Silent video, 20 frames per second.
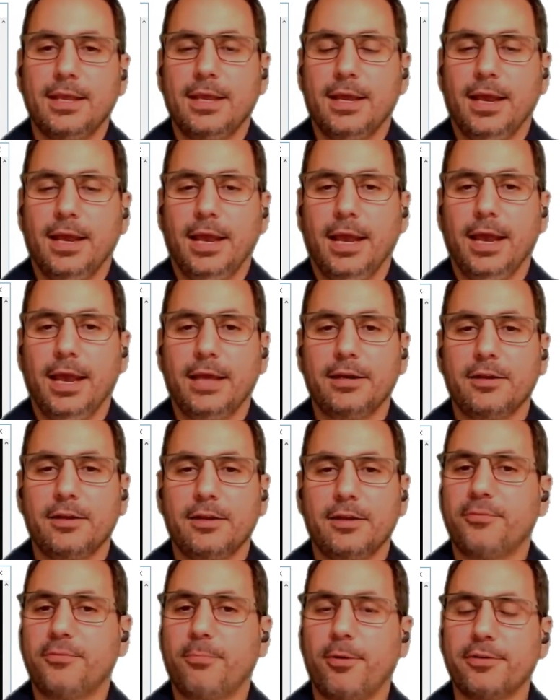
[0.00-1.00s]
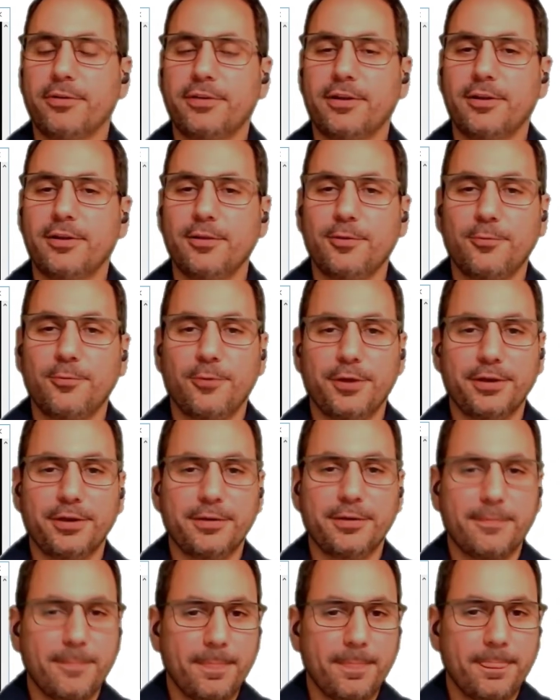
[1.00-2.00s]
And in this particular one,
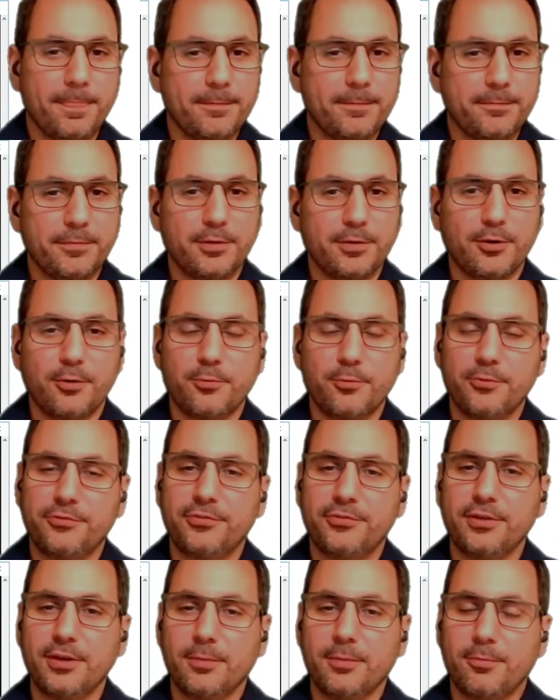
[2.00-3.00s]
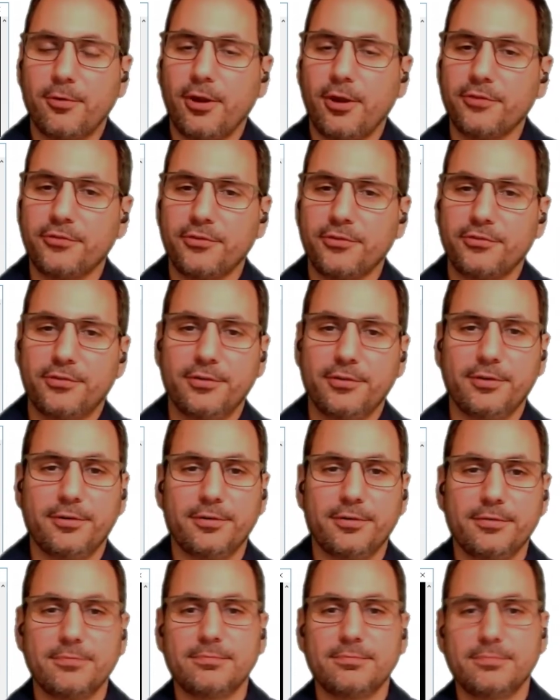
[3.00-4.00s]
we see a process
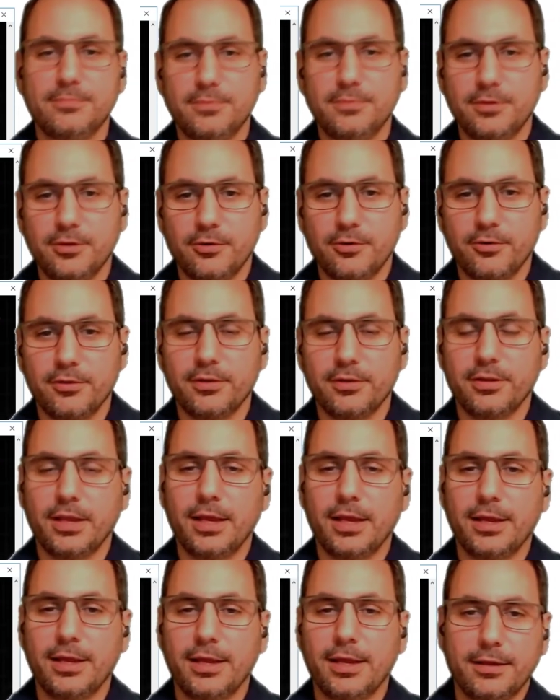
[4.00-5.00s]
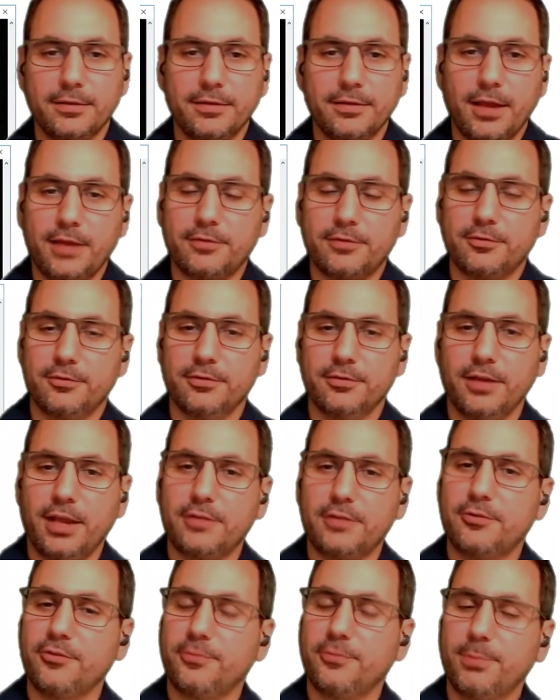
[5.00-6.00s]
here, Nectar.
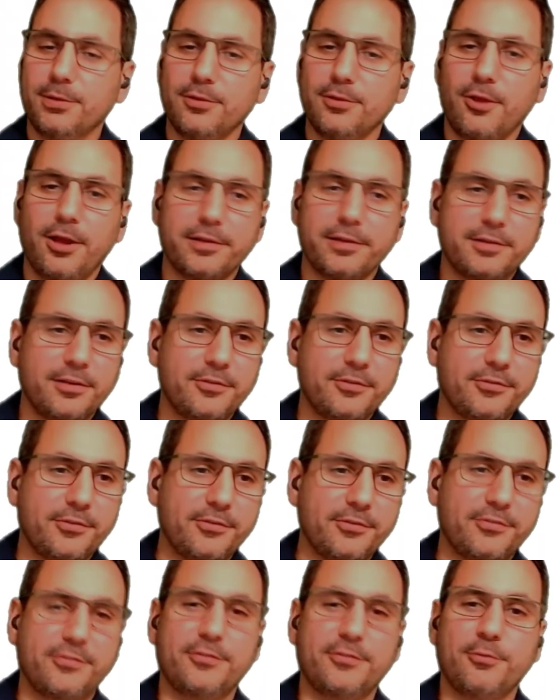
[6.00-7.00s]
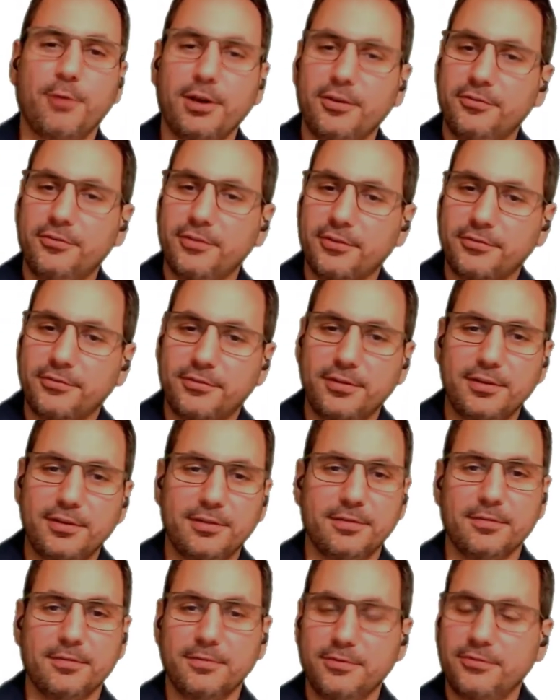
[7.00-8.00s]
Nectar's been logged in since
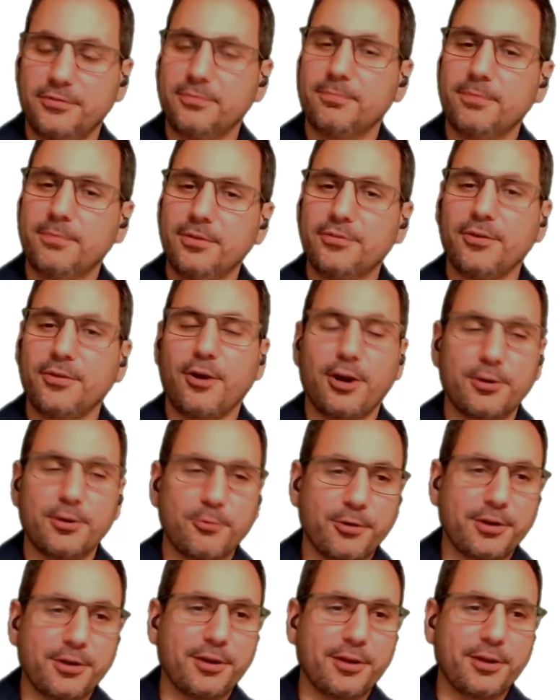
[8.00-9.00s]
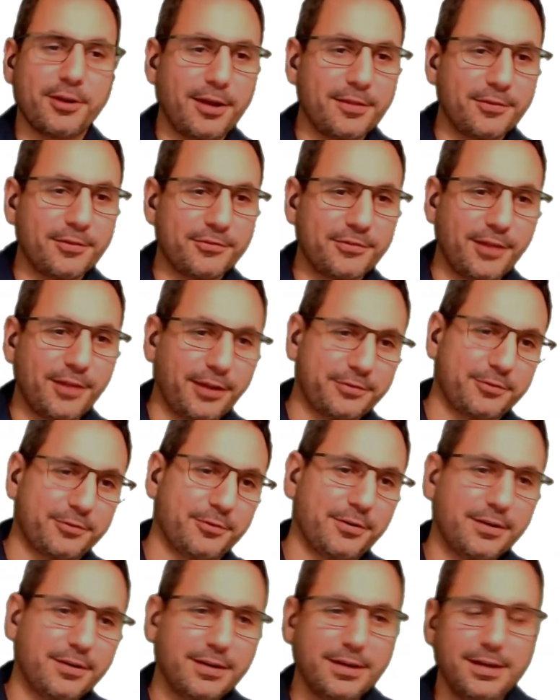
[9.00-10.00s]
2016. He's a hardworking guy, this Nectar.
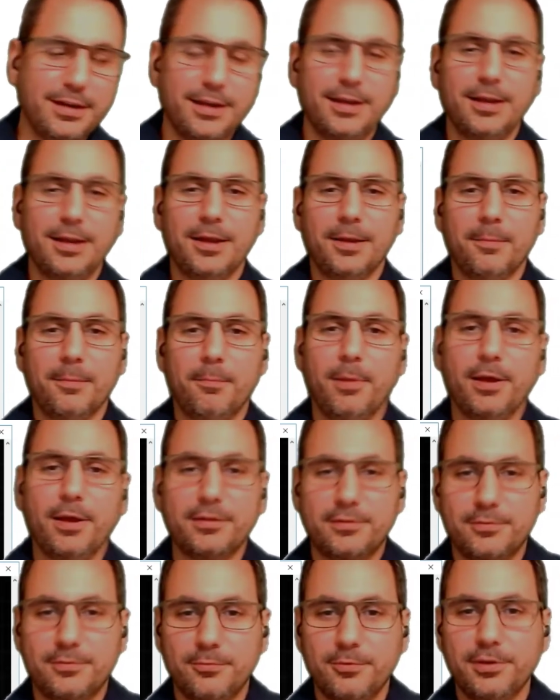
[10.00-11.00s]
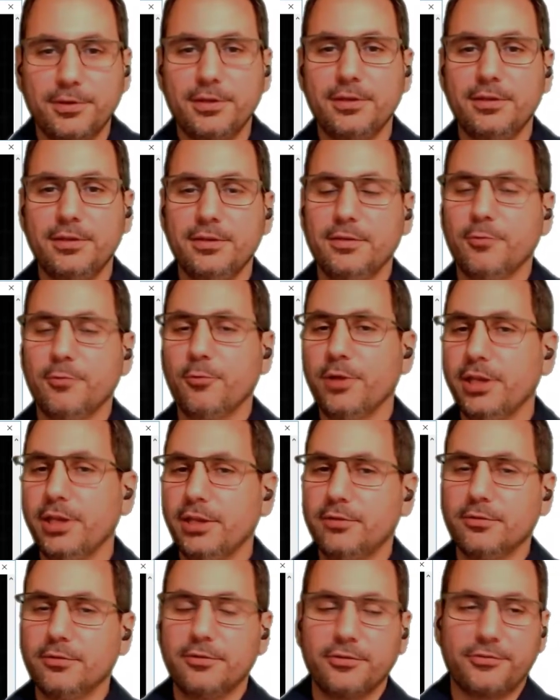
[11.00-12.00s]
But we need
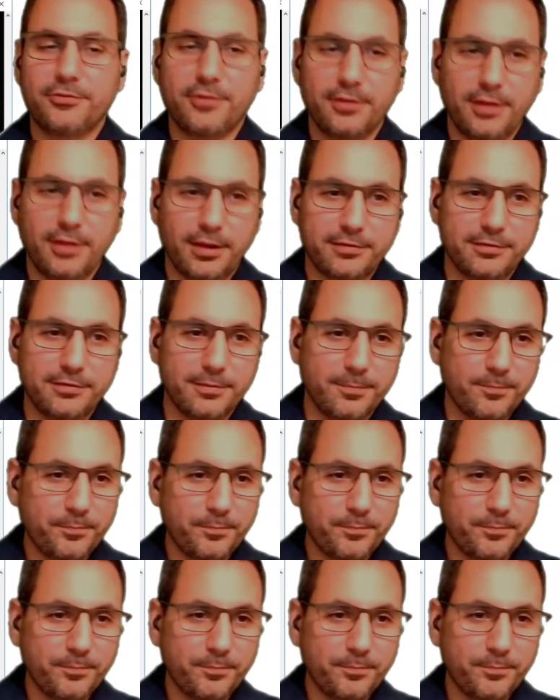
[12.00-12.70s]
to disconnect him.